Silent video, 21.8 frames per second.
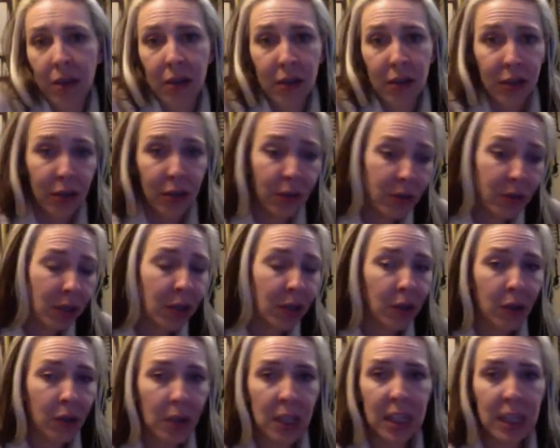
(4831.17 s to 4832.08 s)
You could
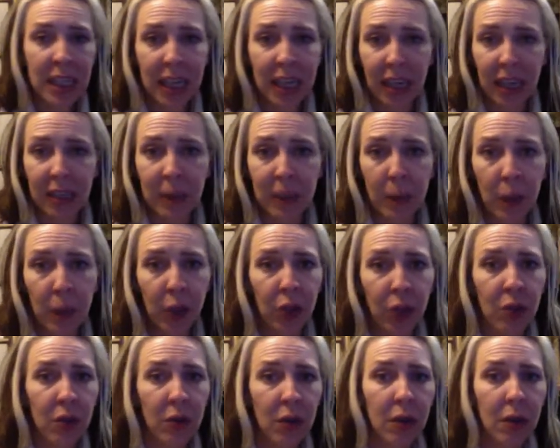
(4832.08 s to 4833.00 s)
go to the textbook, or
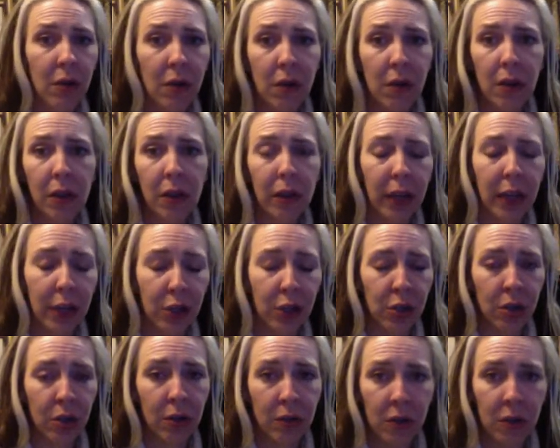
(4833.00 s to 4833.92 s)
you could go to the lecture
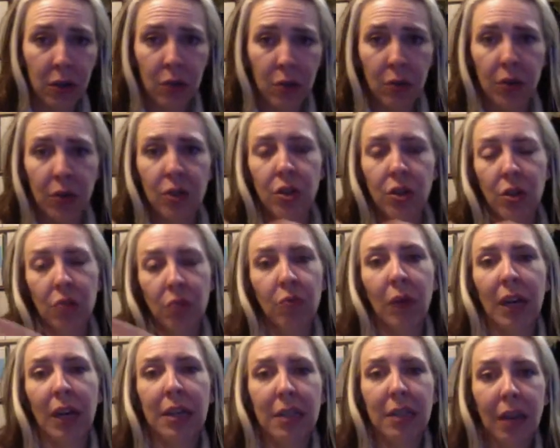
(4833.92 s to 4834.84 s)
notes, and you could just
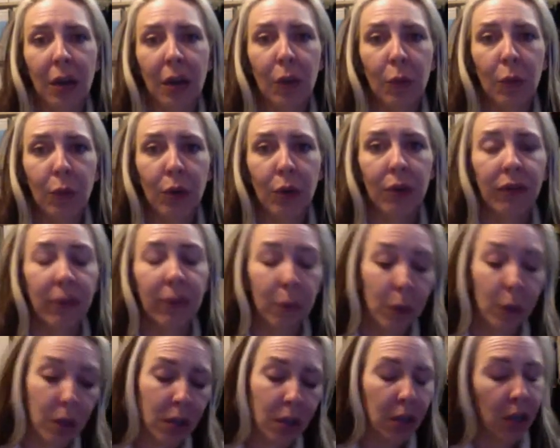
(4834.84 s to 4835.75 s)
write down word for
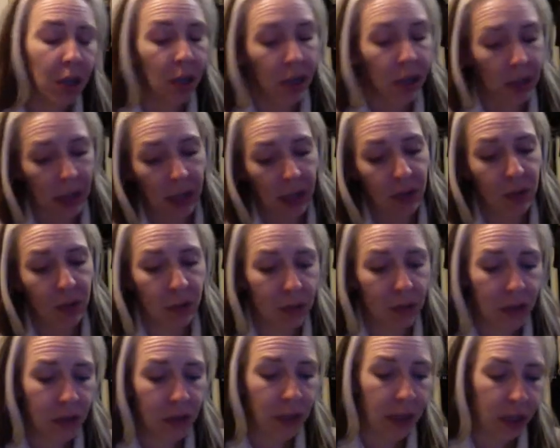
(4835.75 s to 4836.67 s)
word, natural
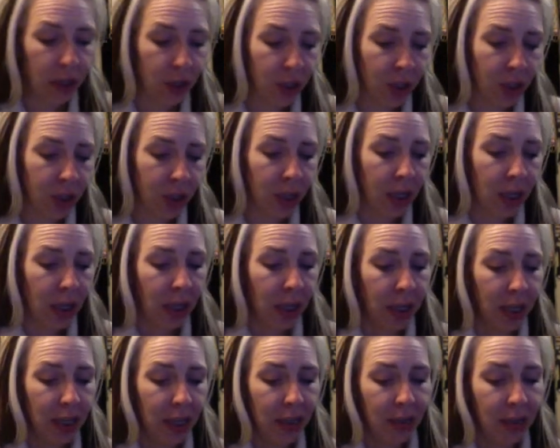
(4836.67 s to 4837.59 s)
selection
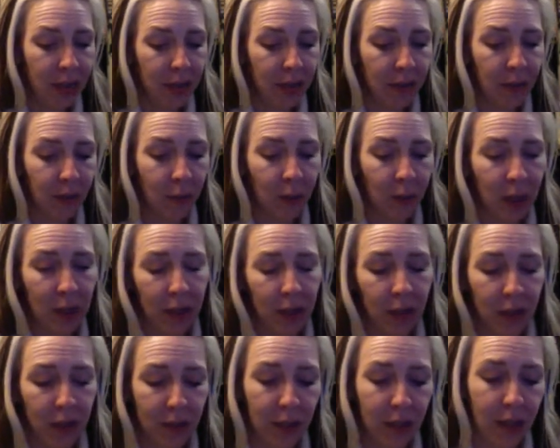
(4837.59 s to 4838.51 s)
is when
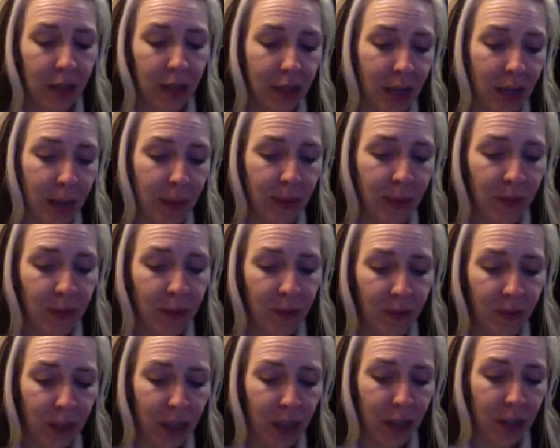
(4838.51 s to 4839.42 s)
there's an adaptive
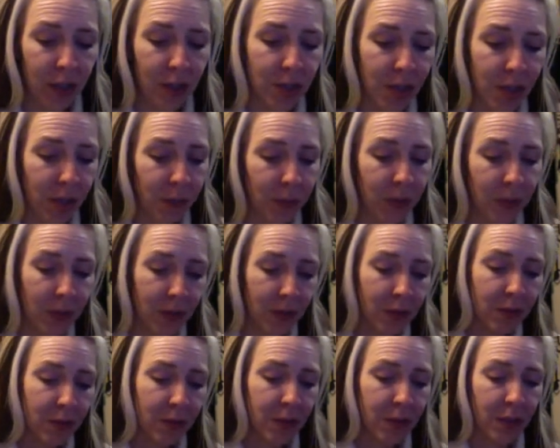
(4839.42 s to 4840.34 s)
advantage that
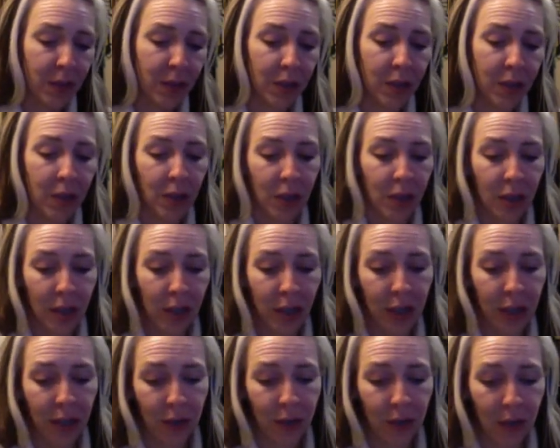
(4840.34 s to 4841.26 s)
results in
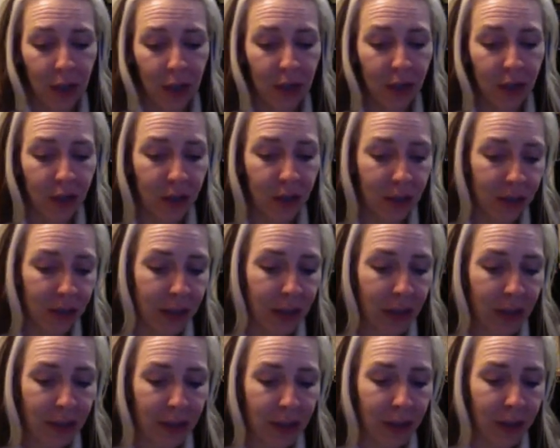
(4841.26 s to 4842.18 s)
greater
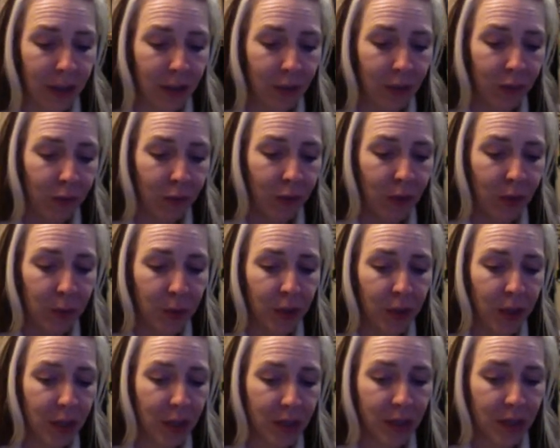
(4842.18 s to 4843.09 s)
success and
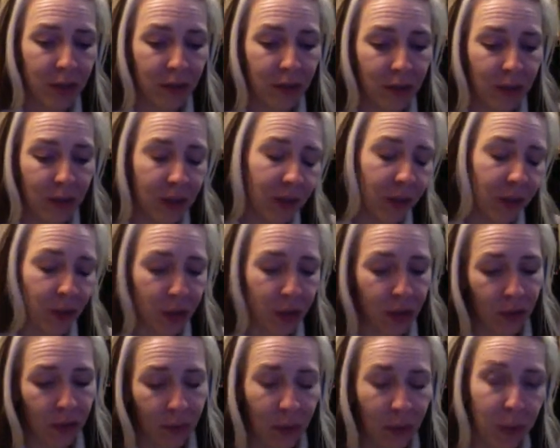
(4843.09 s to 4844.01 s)

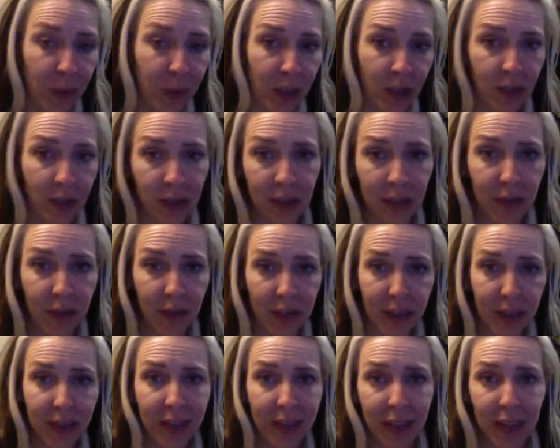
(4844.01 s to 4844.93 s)
differential reproductive
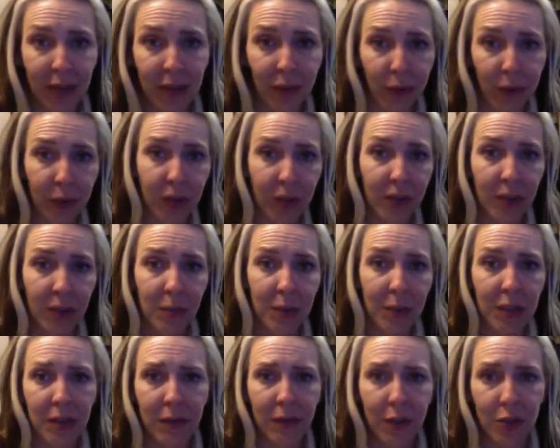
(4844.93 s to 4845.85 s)
success for some
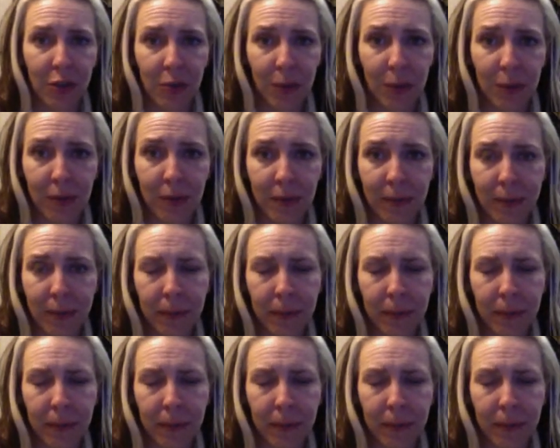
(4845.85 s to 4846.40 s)
individuals.